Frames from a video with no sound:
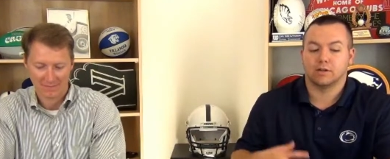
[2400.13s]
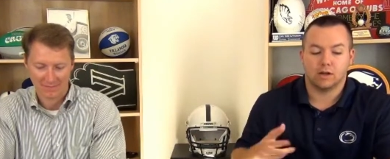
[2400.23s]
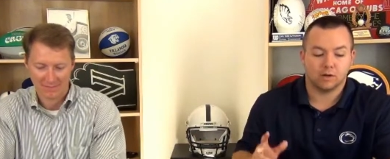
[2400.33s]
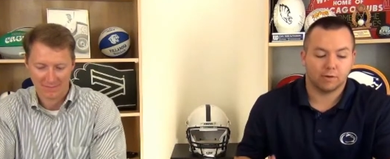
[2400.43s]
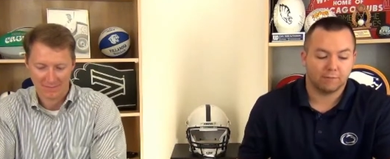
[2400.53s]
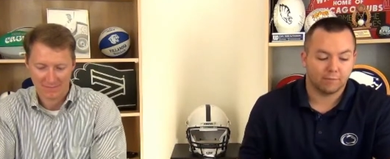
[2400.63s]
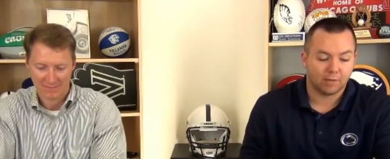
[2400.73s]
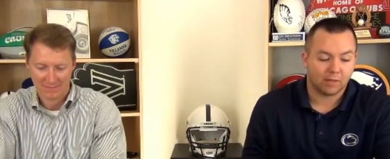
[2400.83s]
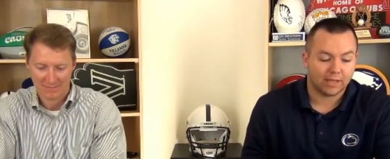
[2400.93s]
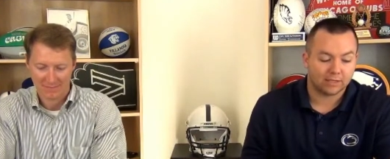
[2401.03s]
Speaker 1: hungry
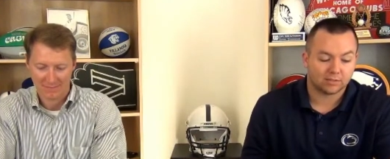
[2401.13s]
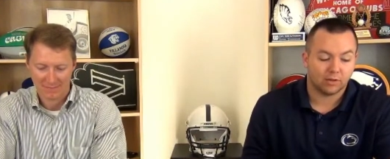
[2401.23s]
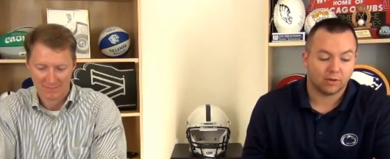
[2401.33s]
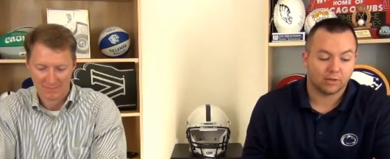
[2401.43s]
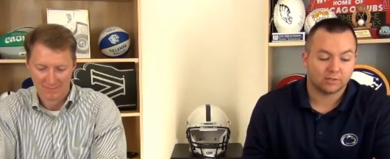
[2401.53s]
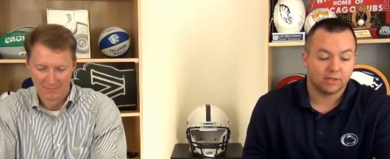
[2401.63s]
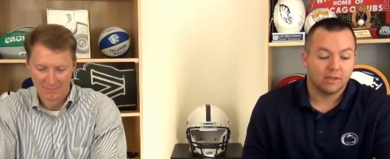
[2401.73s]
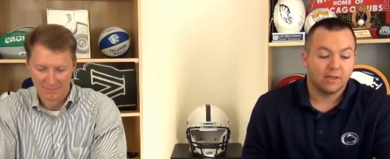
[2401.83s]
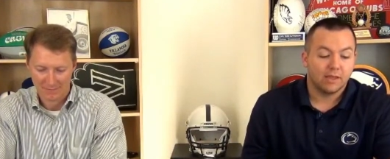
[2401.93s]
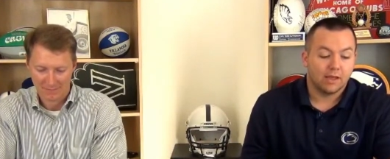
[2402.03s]
from the last
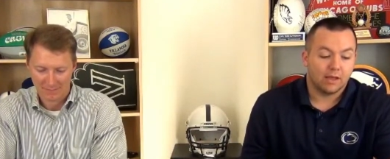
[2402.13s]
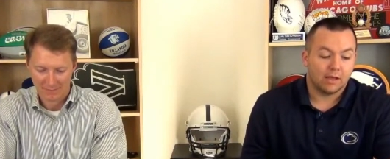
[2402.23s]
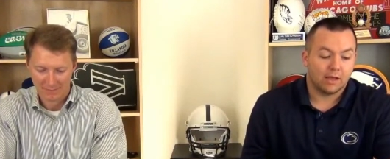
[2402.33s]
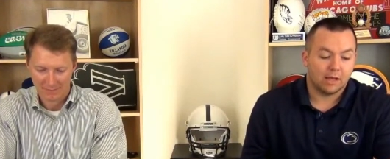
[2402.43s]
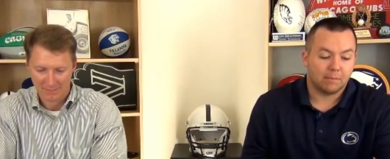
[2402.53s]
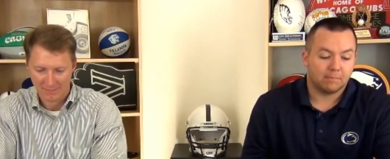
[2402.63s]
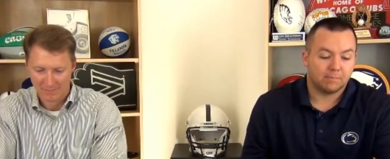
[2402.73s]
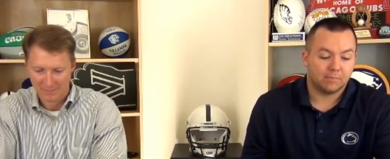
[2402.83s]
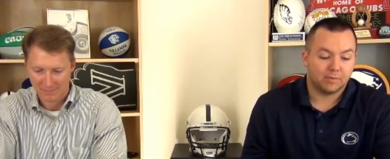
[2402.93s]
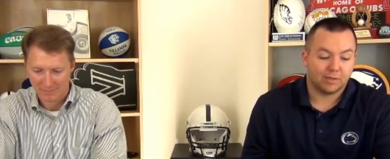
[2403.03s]
loss.
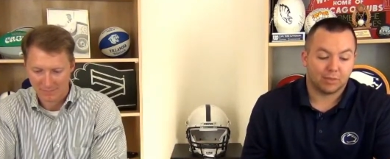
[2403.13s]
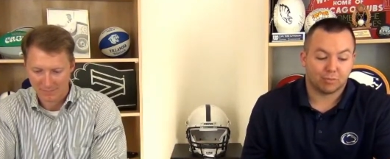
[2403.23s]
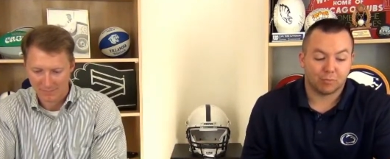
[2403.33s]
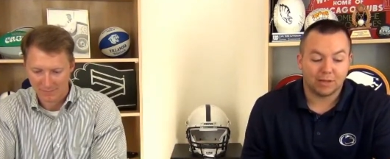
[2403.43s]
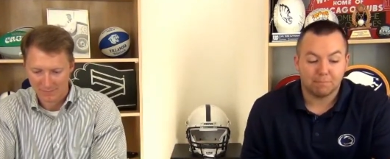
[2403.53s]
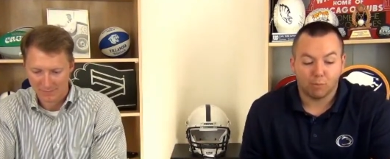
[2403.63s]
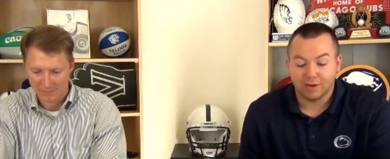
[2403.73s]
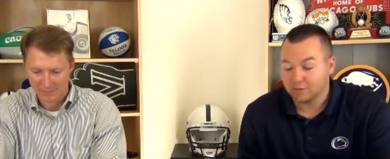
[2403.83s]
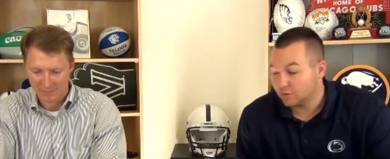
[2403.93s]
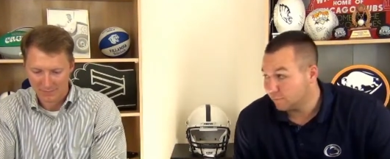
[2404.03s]
Um, three
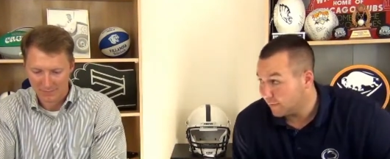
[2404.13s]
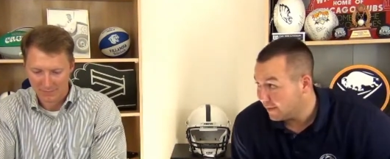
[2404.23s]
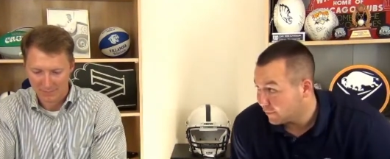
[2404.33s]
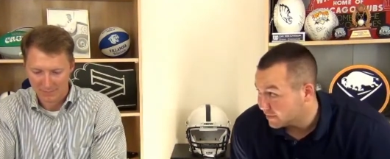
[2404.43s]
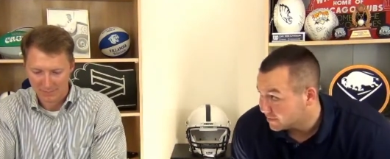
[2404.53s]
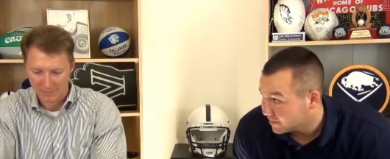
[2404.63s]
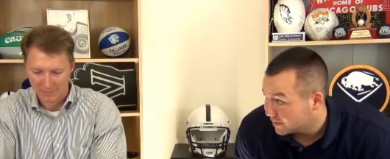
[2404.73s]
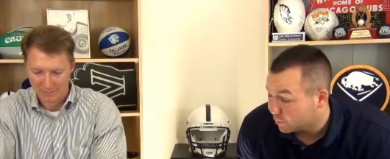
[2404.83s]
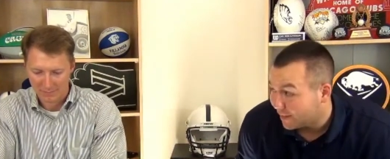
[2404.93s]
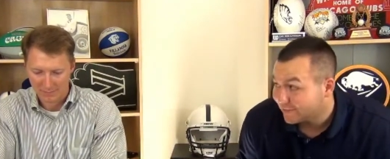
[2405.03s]
point
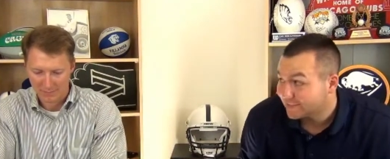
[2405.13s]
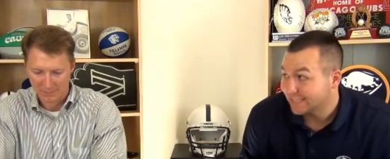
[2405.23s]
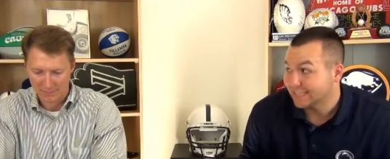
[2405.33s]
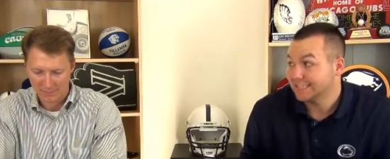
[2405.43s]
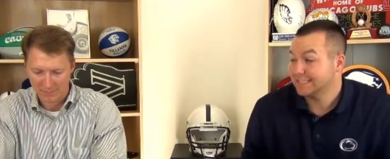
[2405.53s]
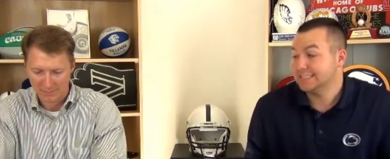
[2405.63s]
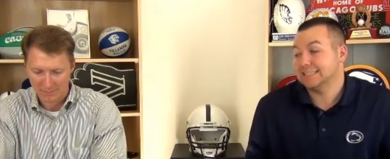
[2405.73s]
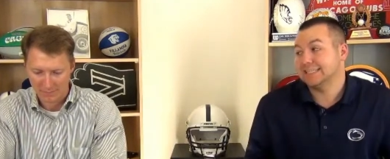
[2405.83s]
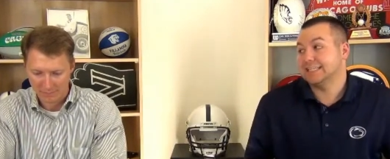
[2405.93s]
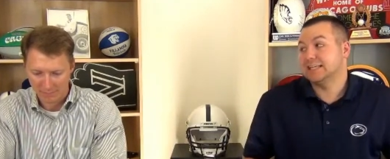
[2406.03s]
favorites is Washington.
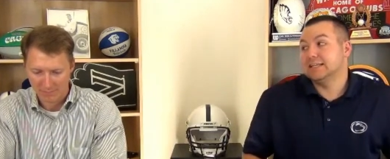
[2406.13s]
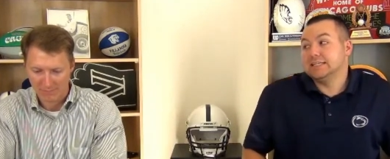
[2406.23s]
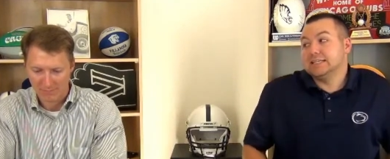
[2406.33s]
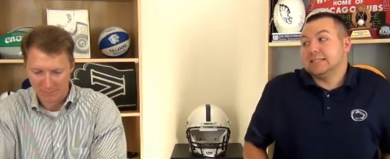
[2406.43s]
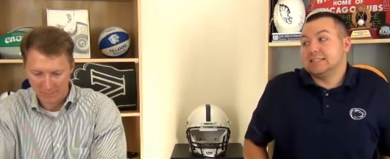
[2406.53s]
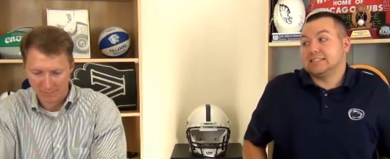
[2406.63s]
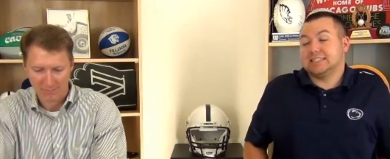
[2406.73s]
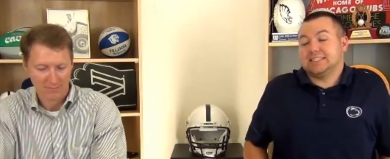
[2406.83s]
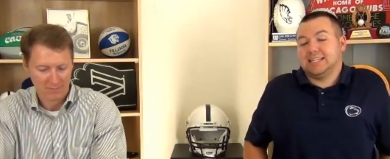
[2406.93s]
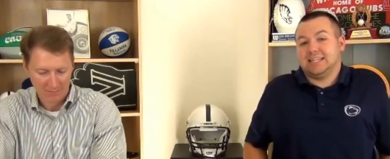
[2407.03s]

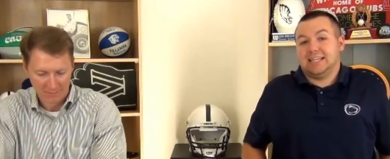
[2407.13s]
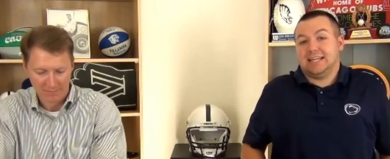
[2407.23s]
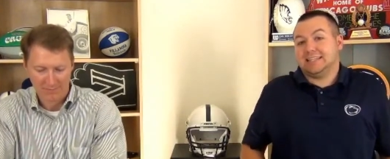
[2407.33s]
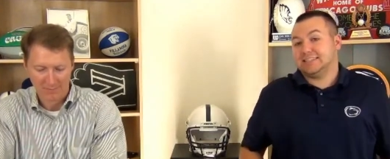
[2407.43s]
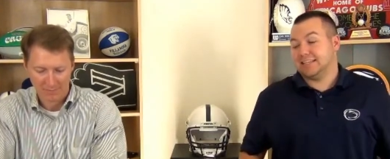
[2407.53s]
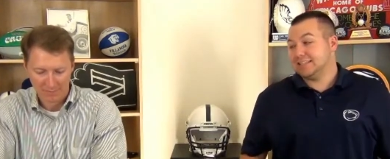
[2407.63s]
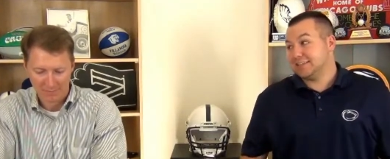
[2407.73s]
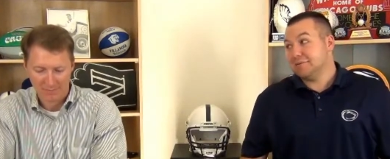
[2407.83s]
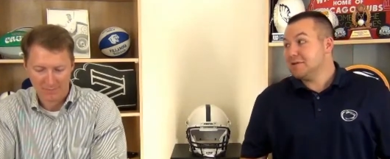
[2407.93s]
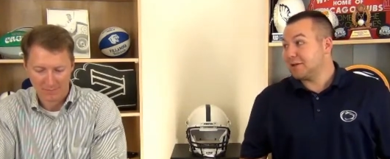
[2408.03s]
It's it's,
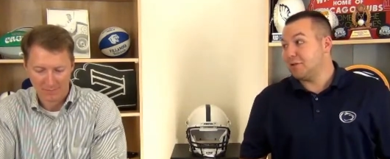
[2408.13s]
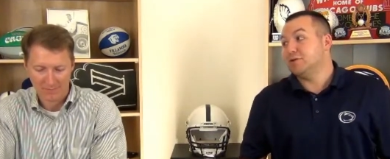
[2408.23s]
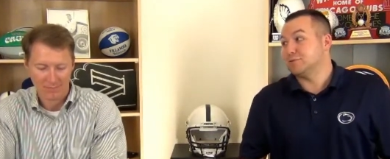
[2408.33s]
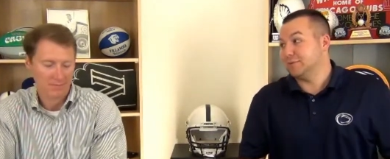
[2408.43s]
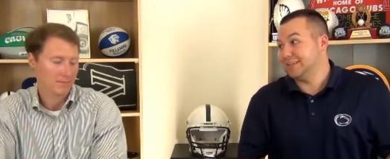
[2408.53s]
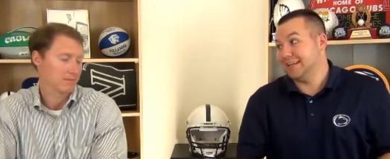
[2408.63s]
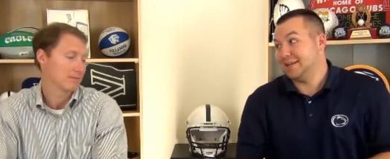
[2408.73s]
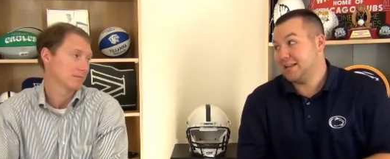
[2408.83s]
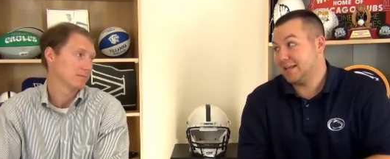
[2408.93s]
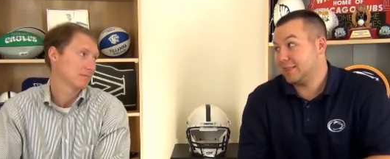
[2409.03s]
it's going to be a close one,
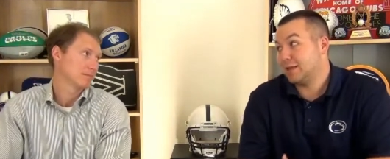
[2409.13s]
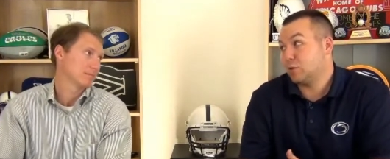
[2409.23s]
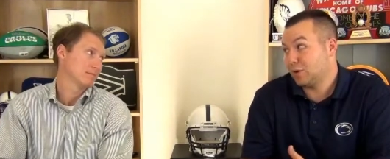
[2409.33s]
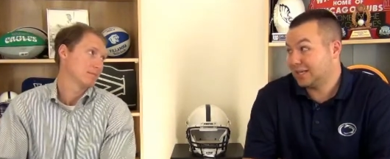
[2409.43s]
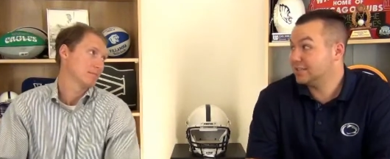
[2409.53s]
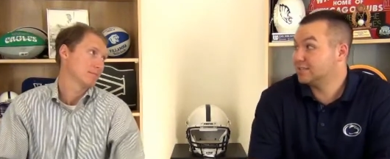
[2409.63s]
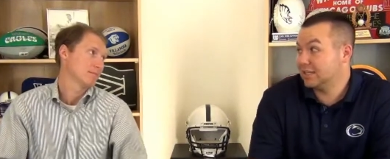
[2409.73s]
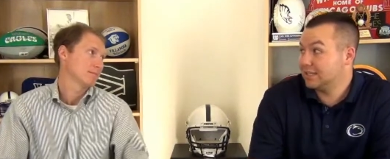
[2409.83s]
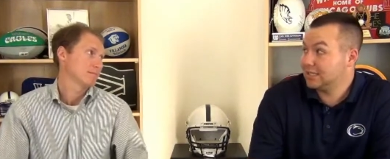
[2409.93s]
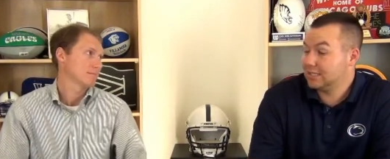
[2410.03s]
I and mean, I think Oregon's
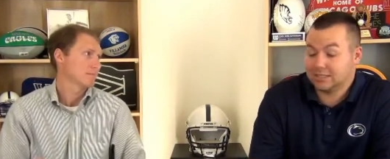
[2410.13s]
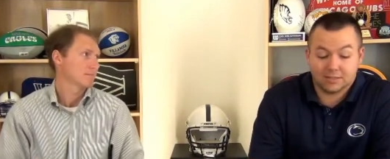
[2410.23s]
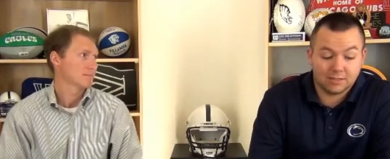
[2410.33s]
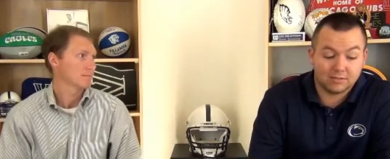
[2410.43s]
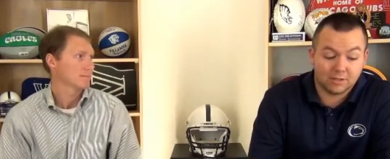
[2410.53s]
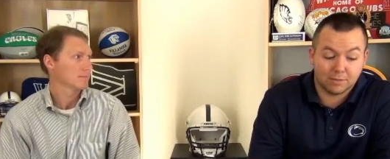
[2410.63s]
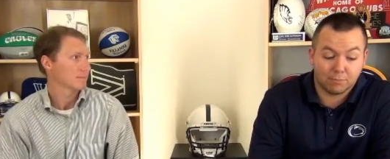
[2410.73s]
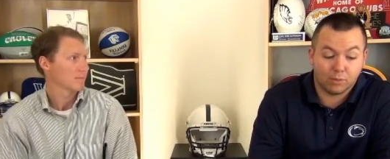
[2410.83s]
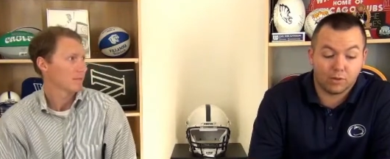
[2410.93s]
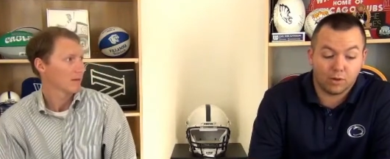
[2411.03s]
going to is going
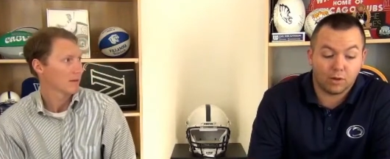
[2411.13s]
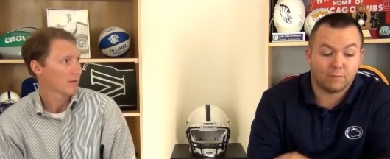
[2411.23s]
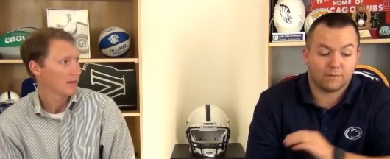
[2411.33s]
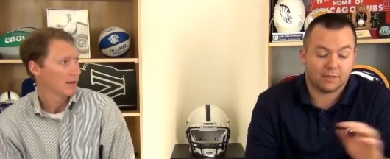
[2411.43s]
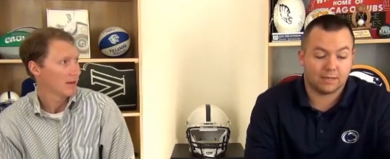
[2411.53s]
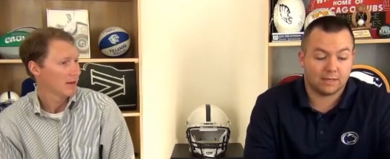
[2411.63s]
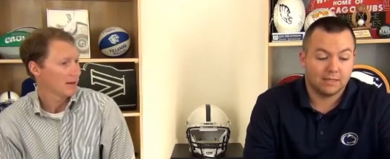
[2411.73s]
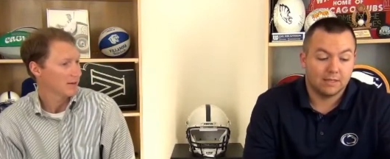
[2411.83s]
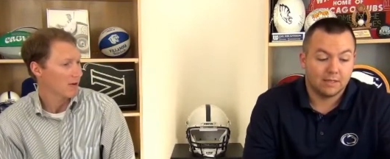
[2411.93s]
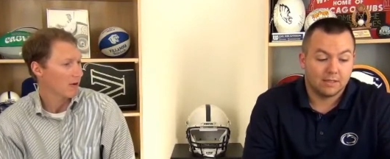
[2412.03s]
to pull it off,
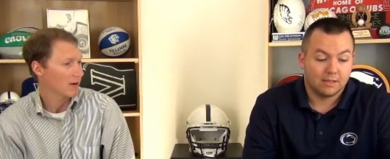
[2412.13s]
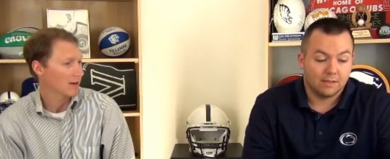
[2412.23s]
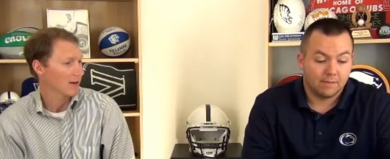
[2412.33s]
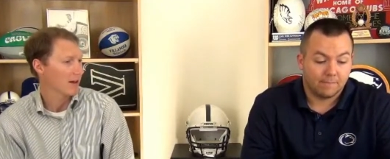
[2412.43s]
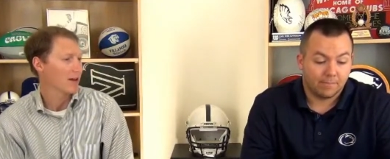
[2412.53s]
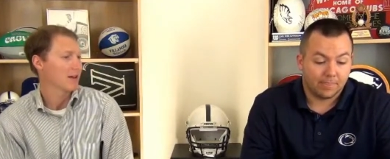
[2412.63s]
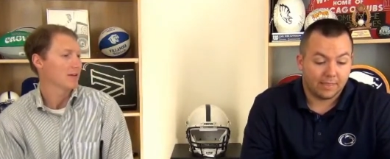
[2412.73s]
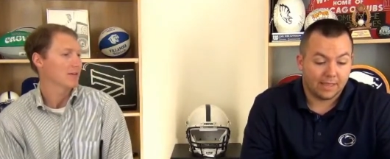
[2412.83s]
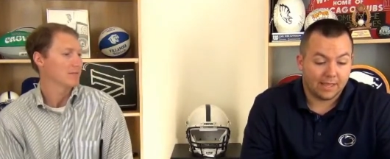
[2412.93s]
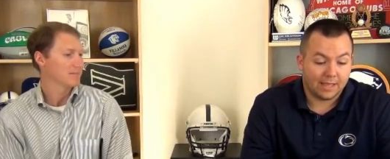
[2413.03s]
and it's an Oregon line,
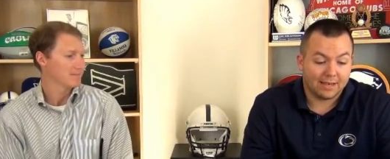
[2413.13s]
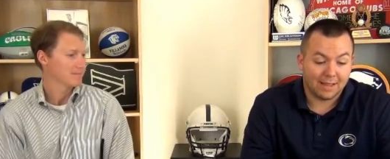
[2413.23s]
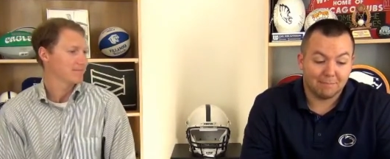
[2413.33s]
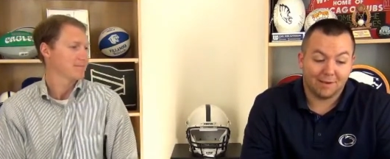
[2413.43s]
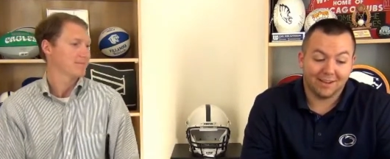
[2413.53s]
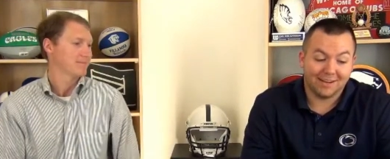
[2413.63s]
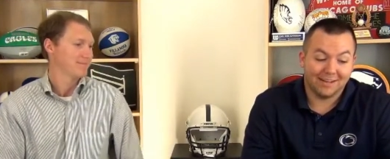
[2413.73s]
dude. And they might